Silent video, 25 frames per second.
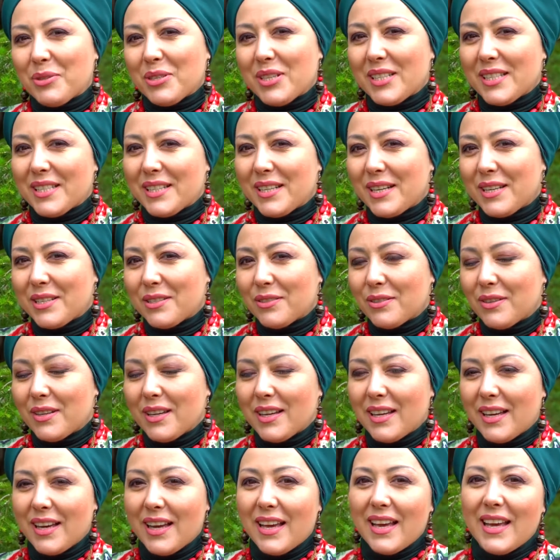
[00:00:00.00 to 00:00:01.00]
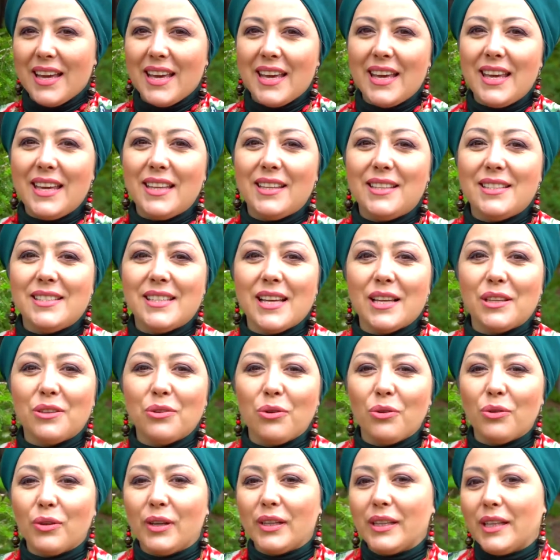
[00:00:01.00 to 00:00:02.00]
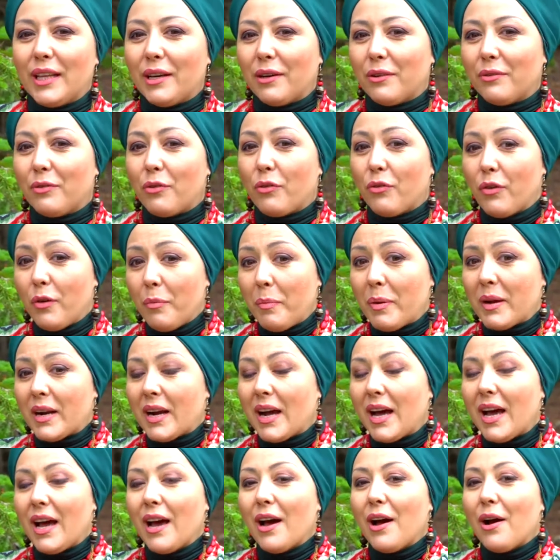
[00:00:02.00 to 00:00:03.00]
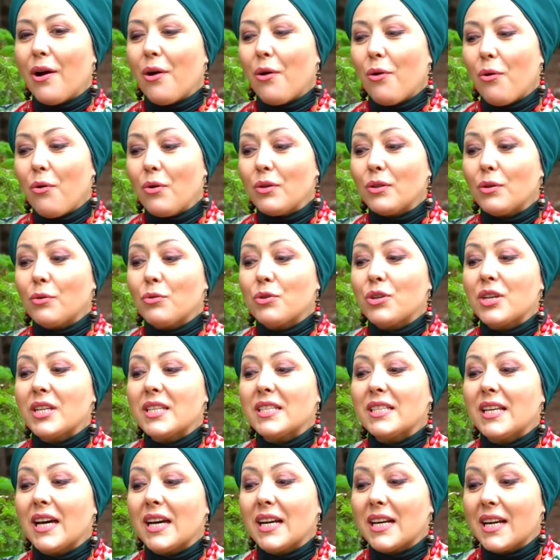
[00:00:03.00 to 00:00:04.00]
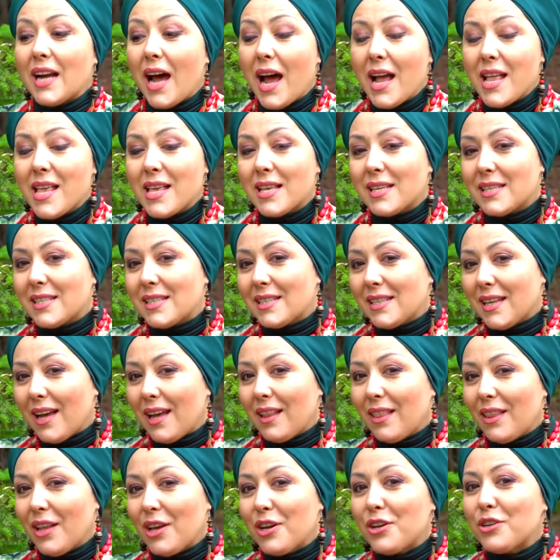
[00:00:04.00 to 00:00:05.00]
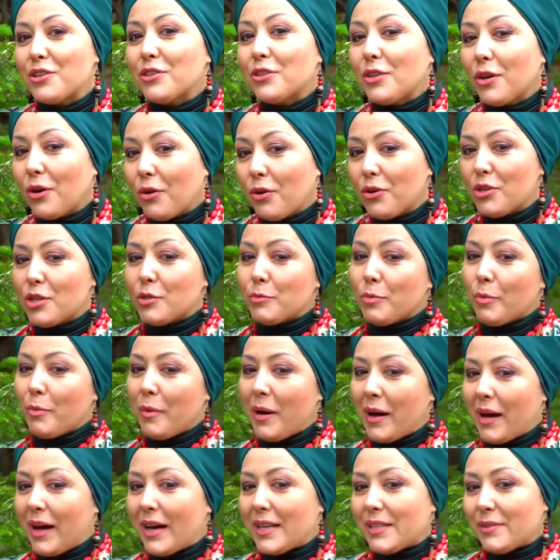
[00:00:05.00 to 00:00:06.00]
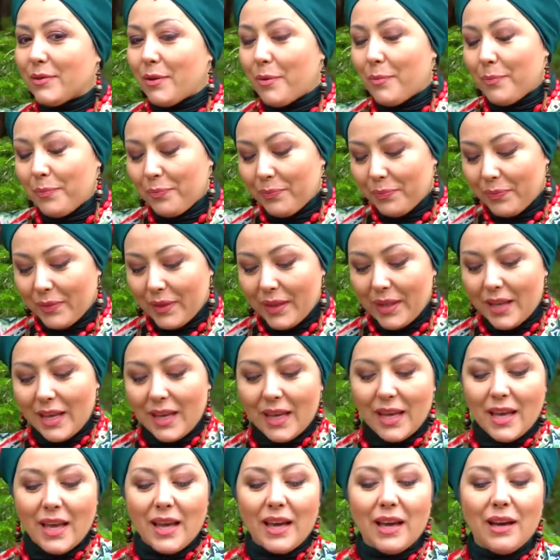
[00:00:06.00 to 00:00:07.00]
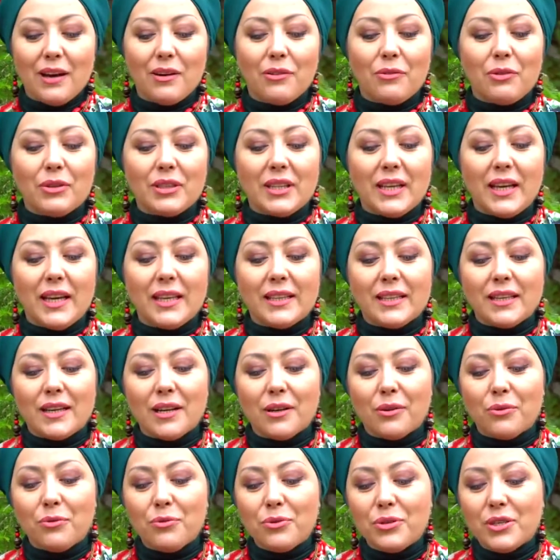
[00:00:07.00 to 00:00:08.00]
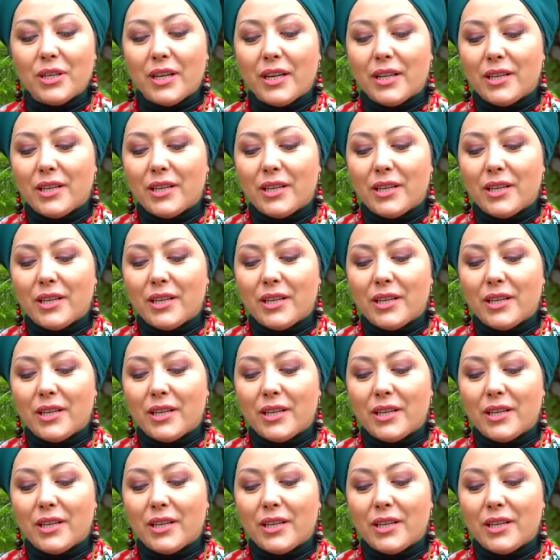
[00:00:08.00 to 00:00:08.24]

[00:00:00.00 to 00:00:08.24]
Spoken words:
you choose it, it already knew in advance that it wanted to help you. The shell is a source of a woman's power.